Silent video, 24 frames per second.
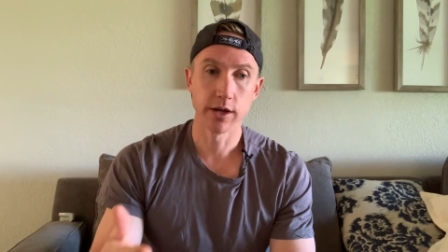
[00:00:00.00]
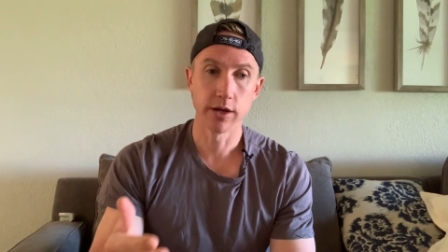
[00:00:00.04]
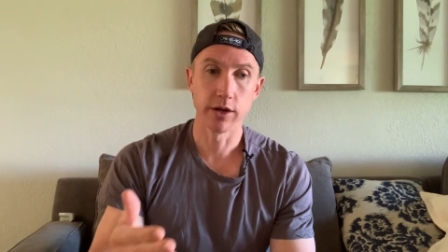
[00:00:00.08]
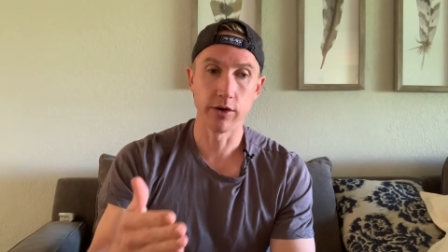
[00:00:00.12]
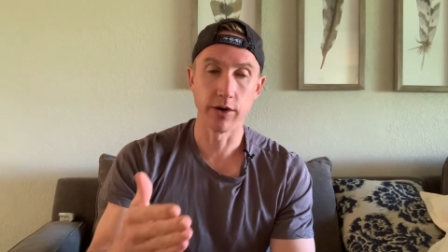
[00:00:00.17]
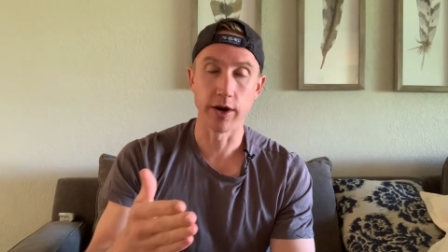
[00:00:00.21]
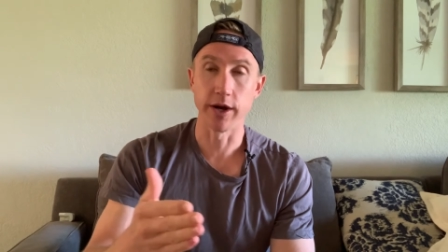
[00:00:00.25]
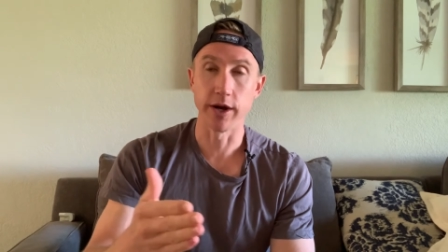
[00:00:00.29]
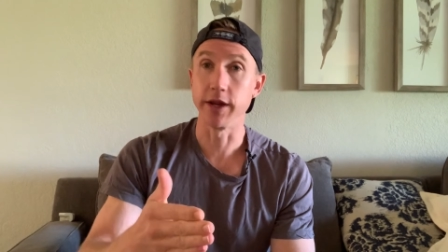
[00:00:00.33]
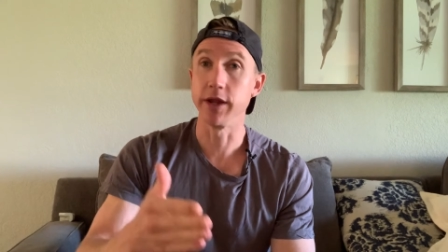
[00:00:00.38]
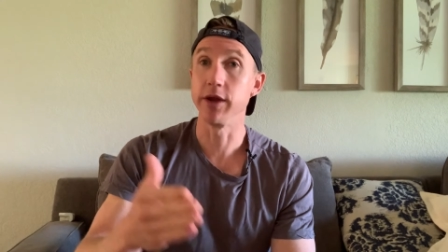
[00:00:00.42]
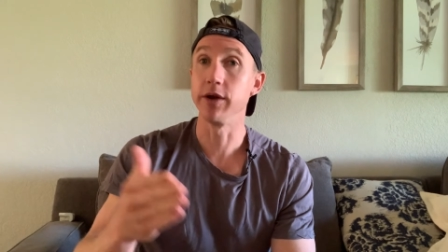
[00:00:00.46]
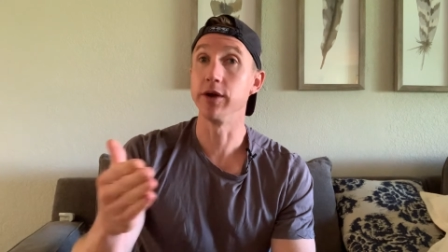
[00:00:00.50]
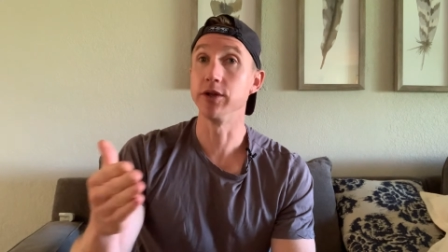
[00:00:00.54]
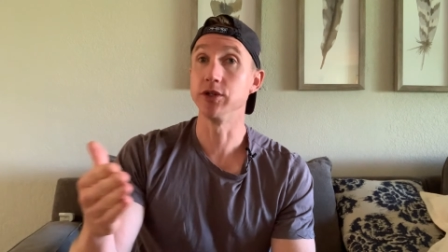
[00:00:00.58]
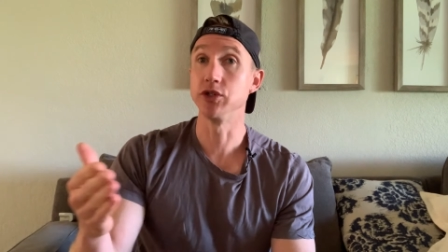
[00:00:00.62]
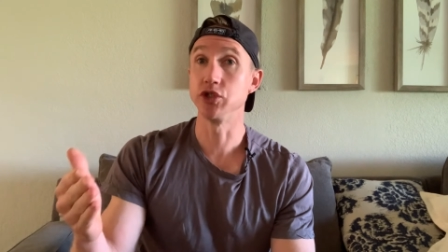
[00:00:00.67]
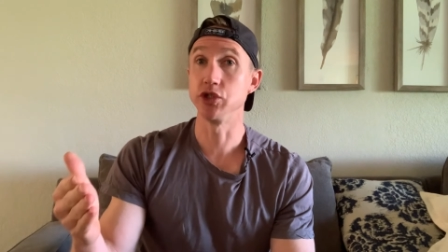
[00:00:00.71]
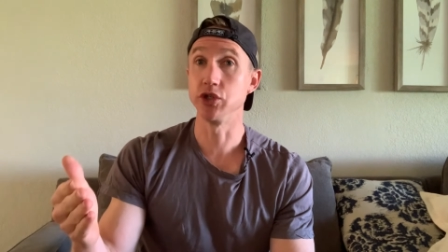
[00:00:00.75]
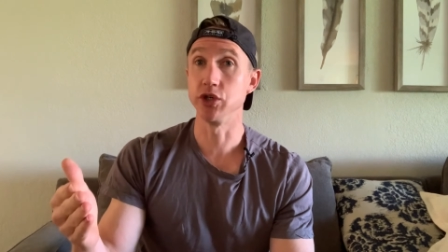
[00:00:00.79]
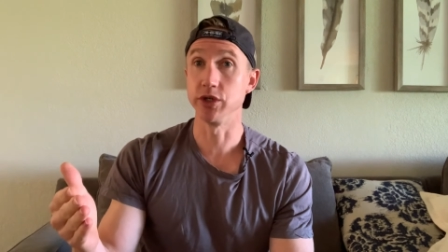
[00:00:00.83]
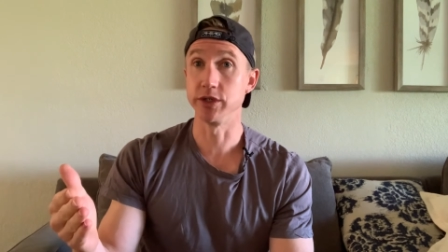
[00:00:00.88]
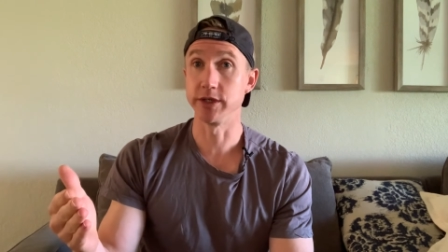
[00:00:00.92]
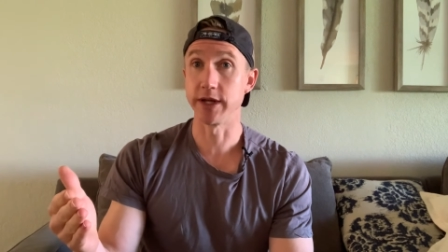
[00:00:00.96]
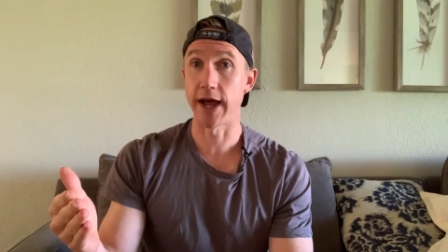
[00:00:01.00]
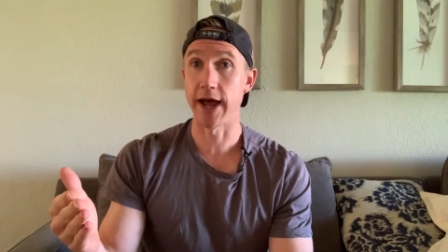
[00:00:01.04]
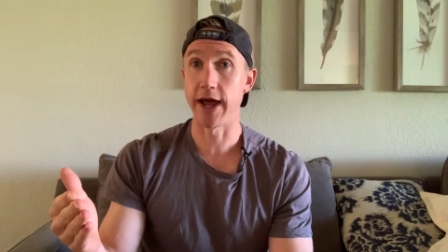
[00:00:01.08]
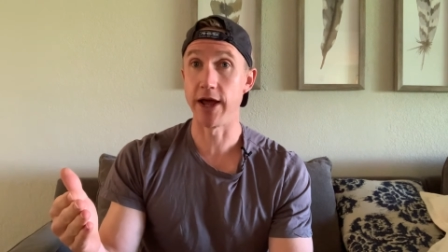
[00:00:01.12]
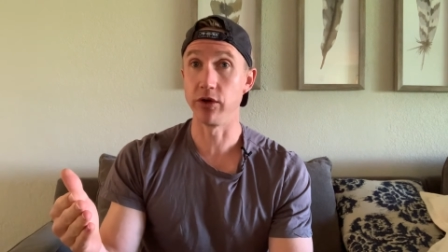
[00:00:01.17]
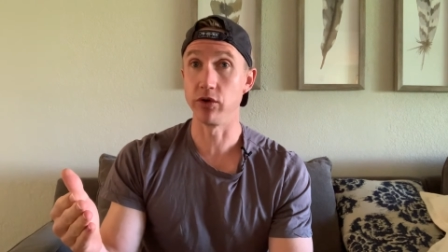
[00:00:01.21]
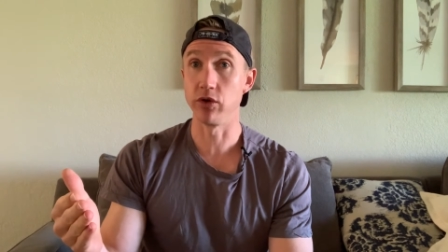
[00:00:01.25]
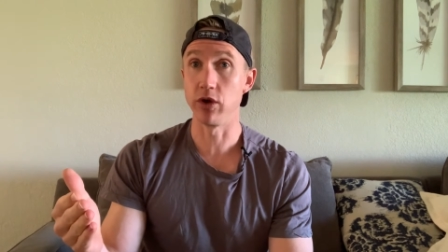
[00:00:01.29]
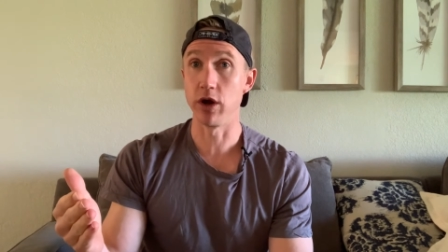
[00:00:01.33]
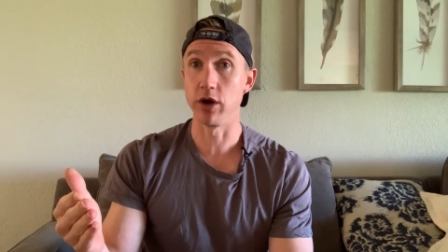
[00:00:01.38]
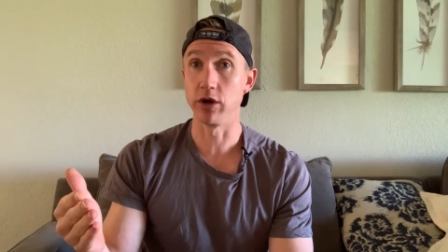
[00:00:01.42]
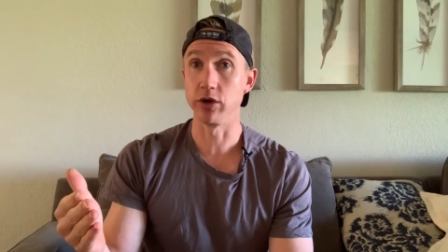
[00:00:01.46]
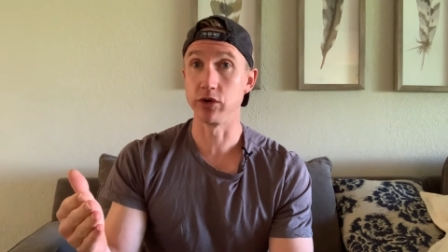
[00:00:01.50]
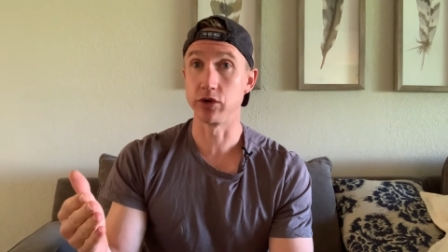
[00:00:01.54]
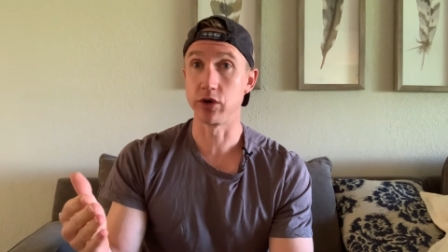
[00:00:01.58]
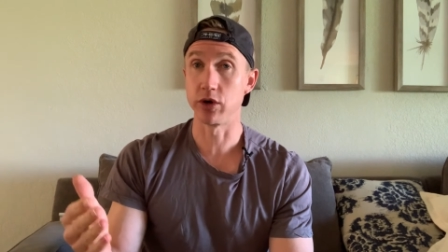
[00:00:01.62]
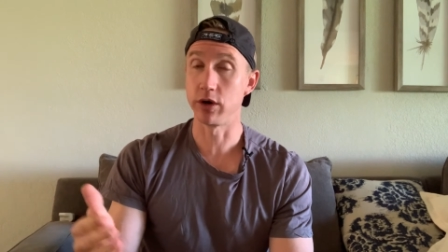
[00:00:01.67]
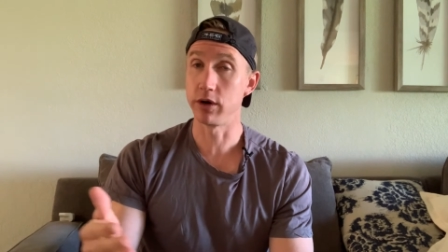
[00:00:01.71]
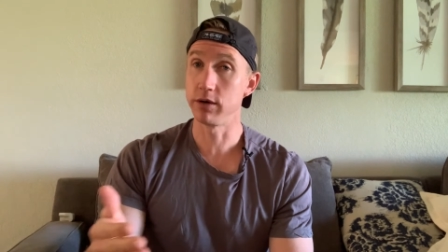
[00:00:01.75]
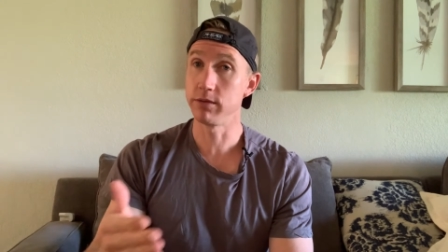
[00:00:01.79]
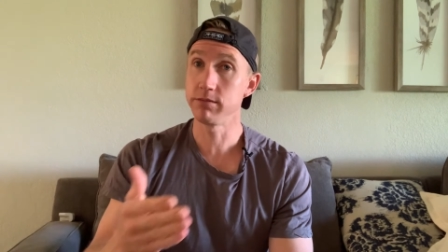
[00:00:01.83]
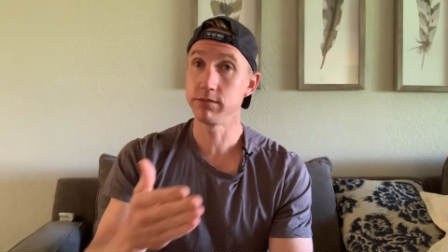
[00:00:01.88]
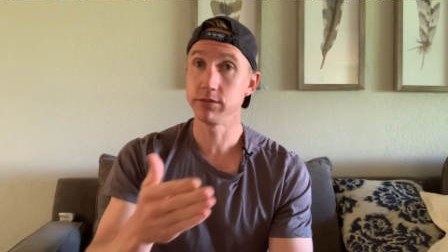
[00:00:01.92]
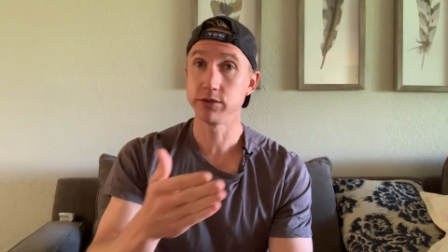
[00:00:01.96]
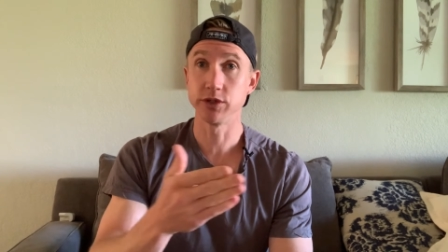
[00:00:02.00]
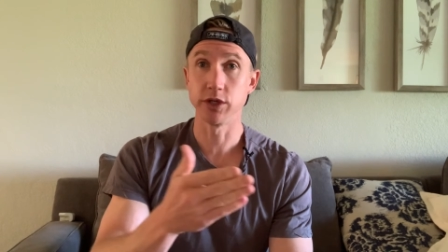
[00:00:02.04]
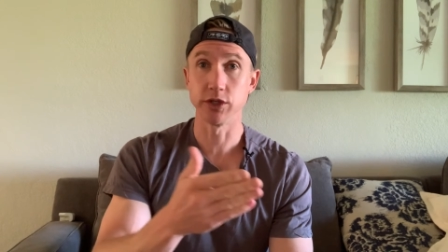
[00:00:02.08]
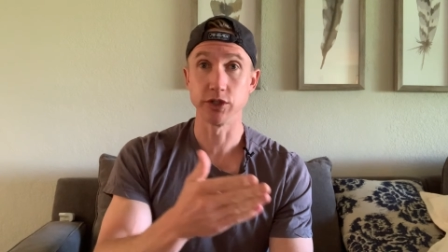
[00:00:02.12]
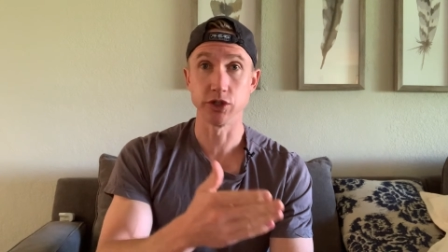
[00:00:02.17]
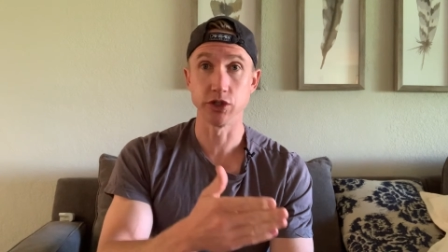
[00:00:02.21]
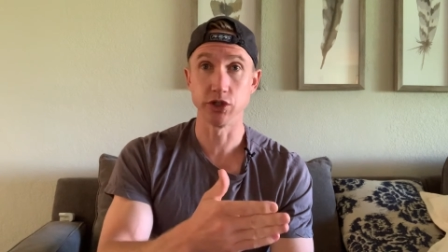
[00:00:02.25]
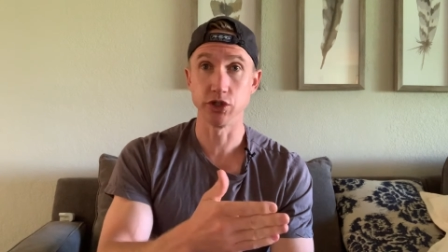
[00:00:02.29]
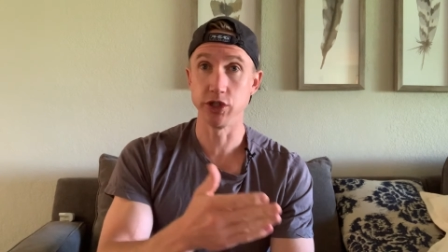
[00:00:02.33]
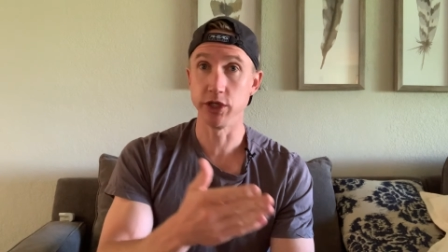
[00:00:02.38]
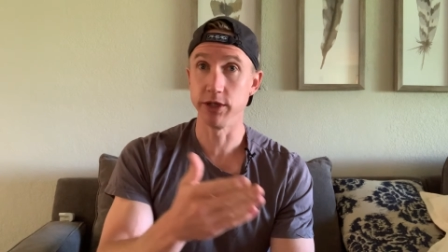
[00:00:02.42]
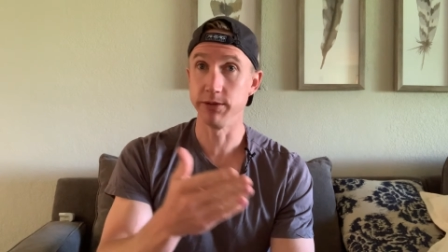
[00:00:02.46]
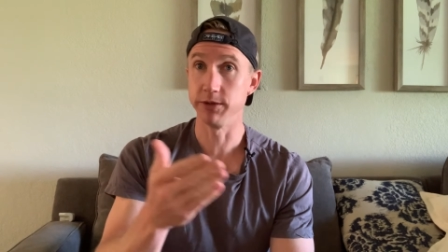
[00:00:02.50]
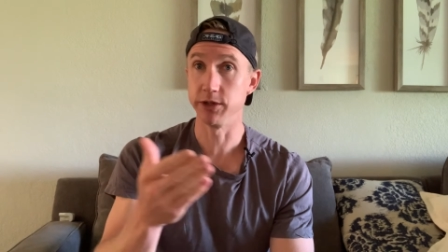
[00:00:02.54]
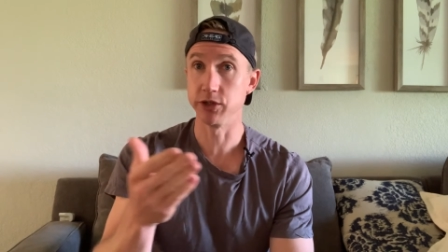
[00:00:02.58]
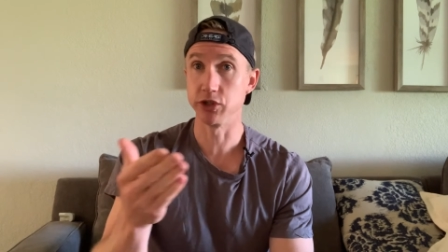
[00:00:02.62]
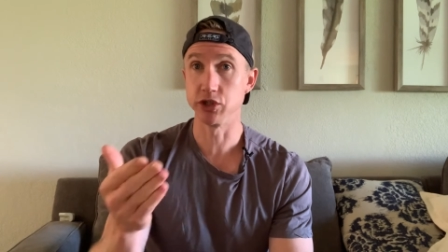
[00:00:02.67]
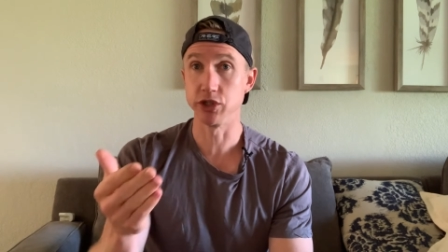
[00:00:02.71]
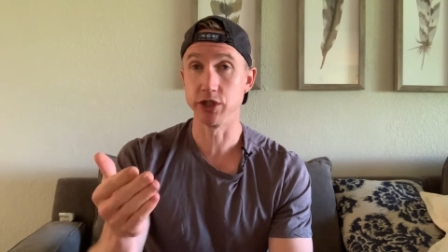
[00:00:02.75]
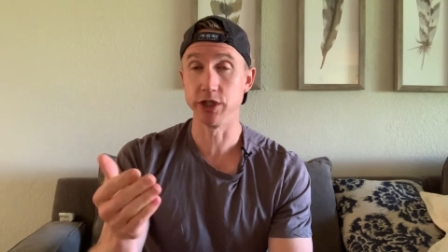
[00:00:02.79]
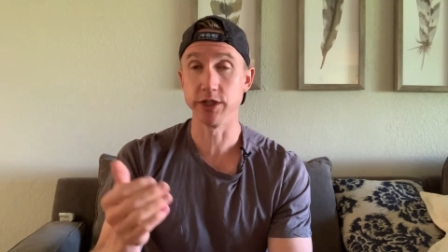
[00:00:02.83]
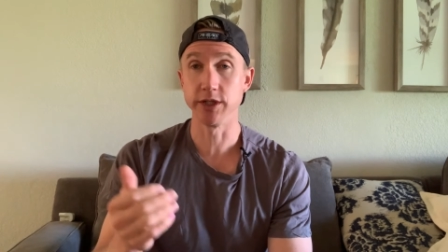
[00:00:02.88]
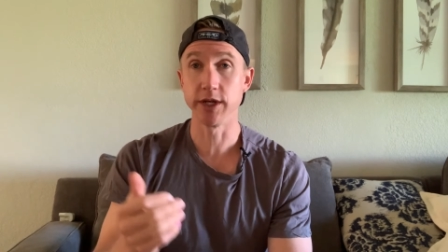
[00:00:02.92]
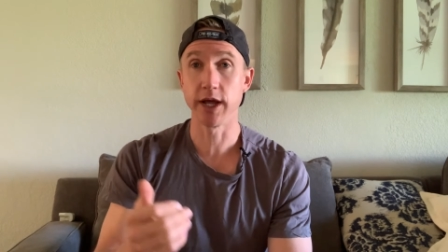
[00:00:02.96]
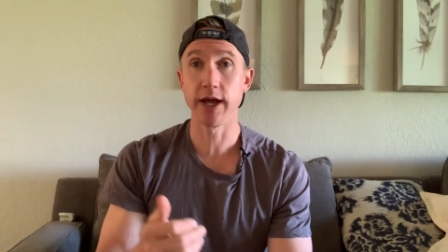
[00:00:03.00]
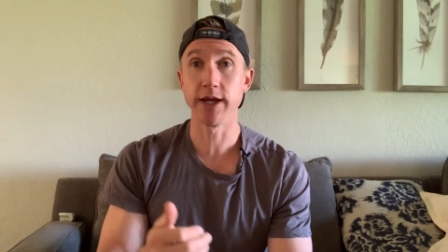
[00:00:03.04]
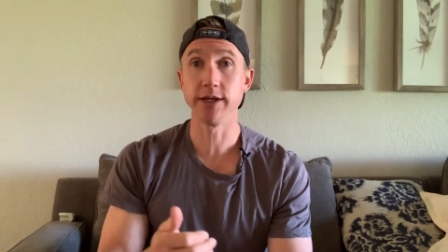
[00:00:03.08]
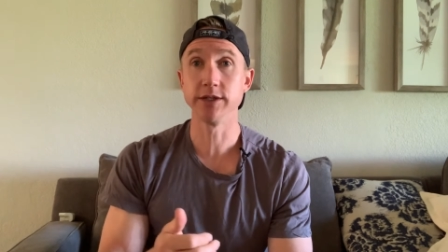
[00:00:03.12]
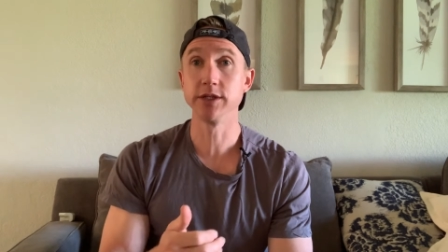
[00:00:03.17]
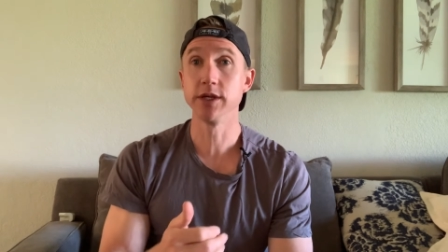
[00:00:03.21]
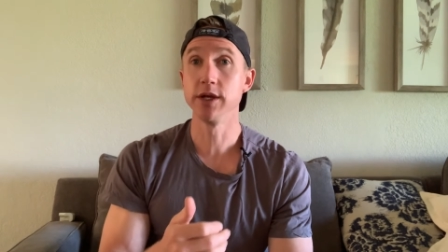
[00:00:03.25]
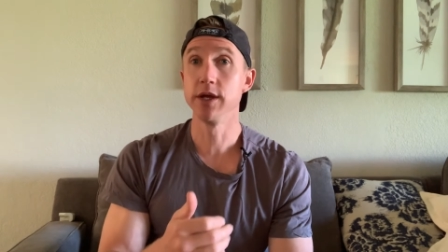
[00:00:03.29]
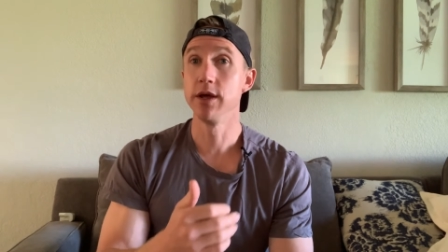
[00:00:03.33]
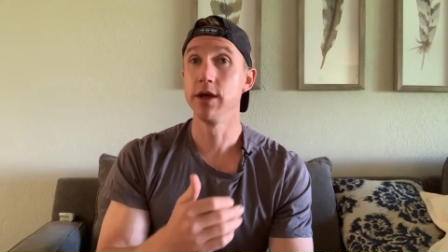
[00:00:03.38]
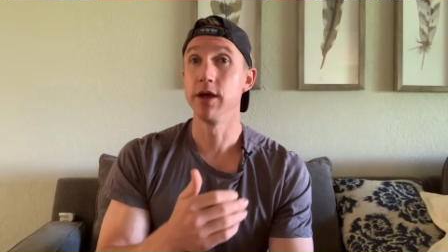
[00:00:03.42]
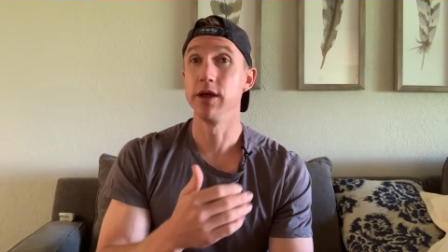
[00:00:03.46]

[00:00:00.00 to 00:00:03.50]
your adherence to your diet long-term, such as cheat meals, cheat days,